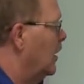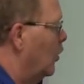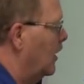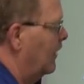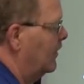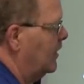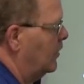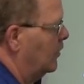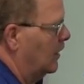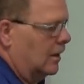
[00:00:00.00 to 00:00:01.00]
whenever
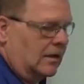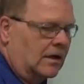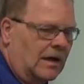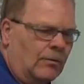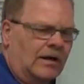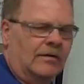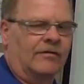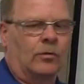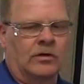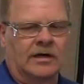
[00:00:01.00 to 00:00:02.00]
you go, I went to a
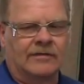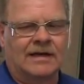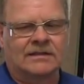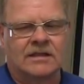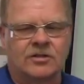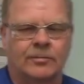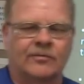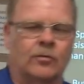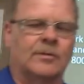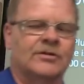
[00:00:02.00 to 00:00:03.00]
Ford Advanced Engine
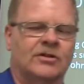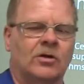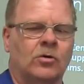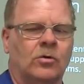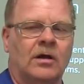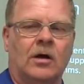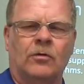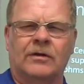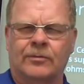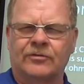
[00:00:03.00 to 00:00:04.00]
Performance School
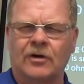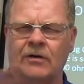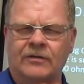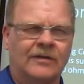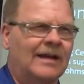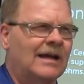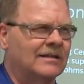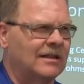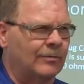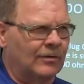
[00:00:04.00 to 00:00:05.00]
on the salt, you know, they had
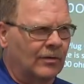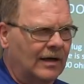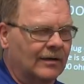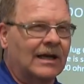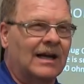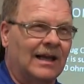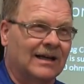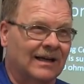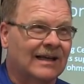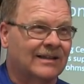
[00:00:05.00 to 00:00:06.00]
something running kind of like
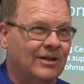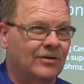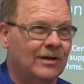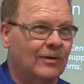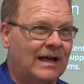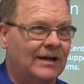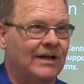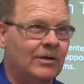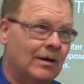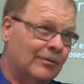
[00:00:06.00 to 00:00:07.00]
a lectude that we had to
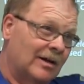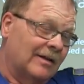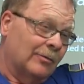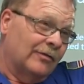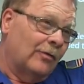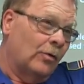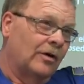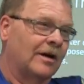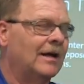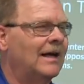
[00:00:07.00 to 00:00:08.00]
do up there that was Ford.